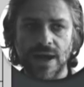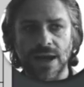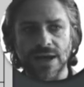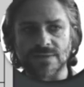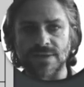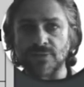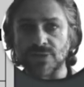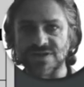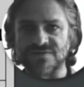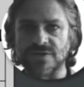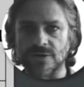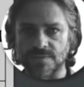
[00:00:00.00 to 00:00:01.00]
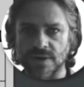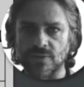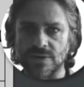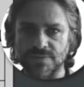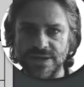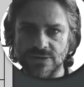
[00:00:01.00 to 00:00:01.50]
A little bit more difficult, but
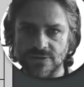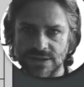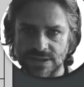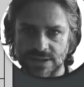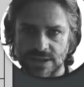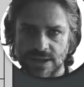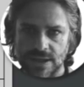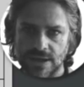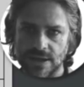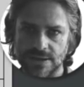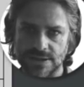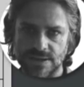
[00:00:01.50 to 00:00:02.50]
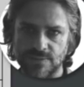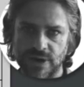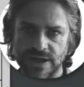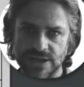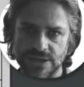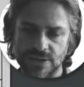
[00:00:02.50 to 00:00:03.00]
we'll be doing some
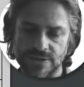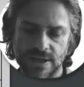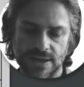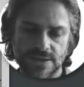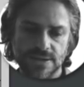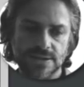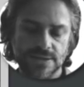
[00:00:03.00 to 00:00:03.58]
practice on that